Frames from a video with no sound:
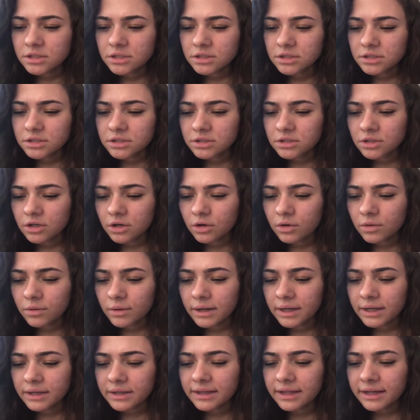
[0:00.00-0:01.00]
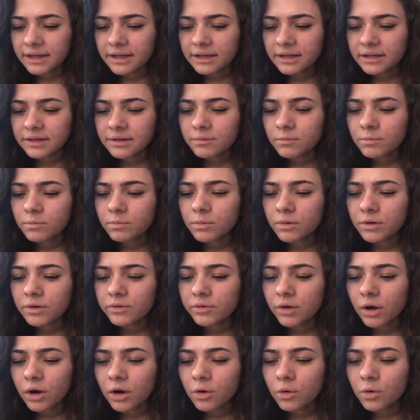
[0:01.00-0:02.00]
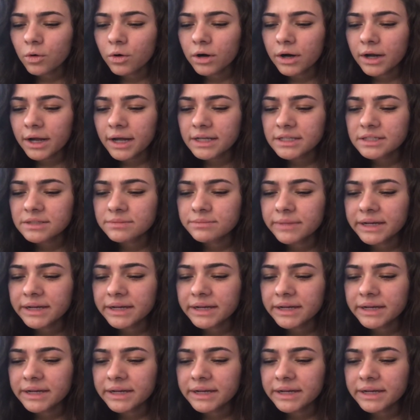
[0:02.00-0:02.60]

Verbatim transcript: So that our aura has